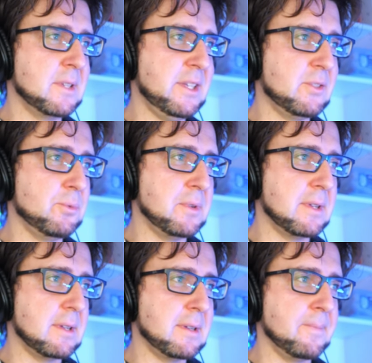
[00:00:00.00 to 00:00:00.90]
these
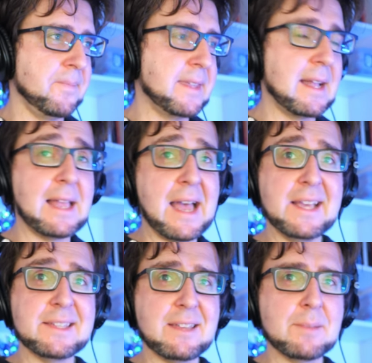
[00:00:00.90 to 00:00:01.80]
2 del
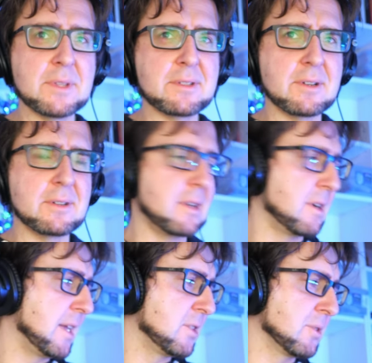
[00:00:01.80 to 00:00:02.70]
I statements
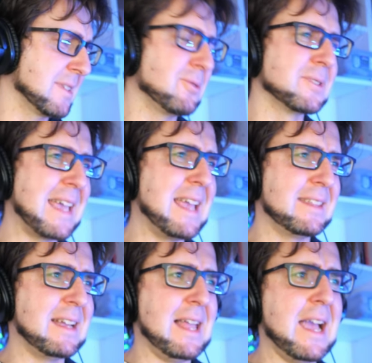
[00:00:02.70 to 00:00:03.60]
are 8 tokens. Those
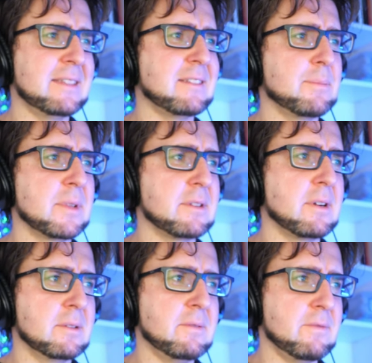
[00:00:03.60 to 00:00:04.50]
del I statements
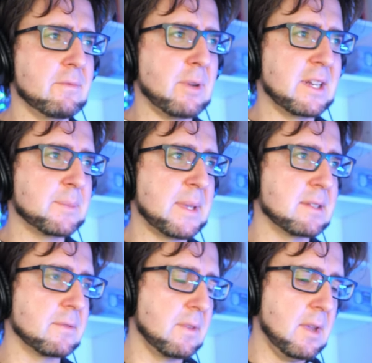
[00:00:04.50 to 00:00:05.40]
are quite
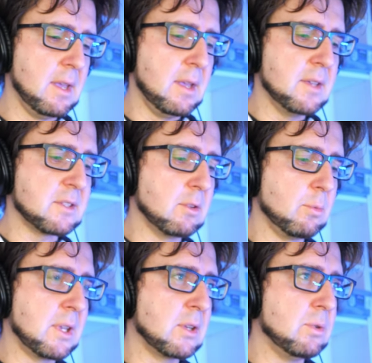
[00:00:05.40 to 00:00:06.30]
expensive.
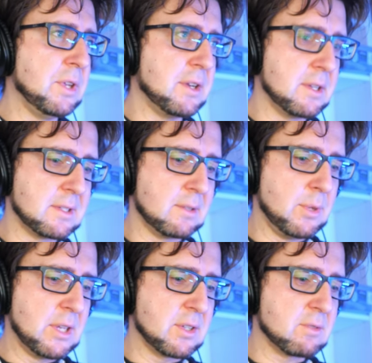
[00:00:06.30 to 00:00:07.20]
Something we can do here is
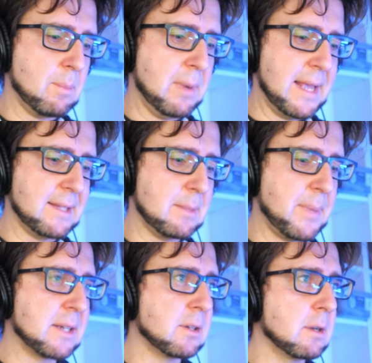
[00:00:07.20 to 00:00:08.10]
we can just replace the
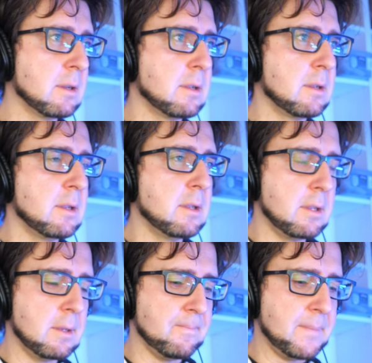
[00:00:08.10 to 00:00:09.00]
pattern
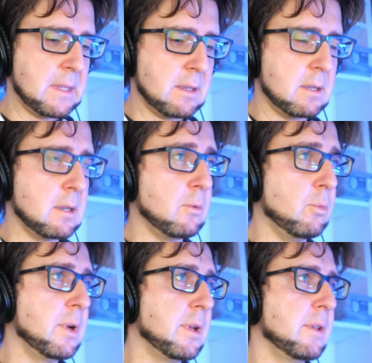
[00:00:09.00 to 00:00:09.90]

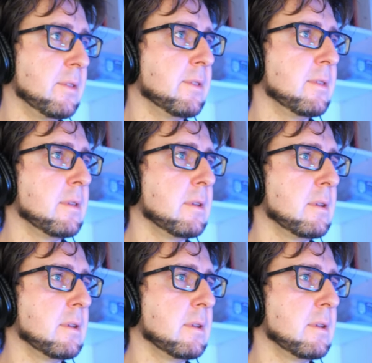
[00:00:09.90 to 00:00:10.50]
with